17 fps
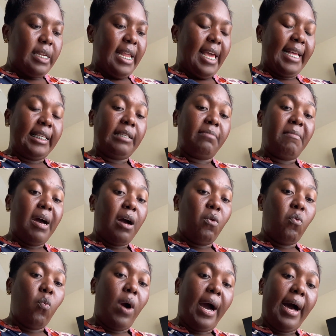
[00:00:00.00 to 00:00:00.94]
that's my
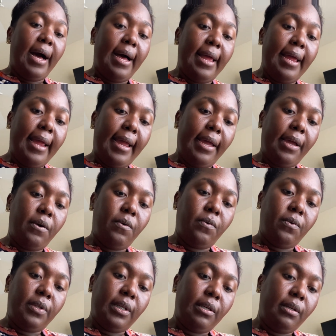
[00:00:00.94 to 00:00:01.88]
wide
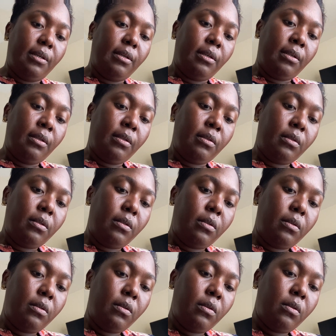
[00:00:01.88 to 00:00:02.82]
angle lens.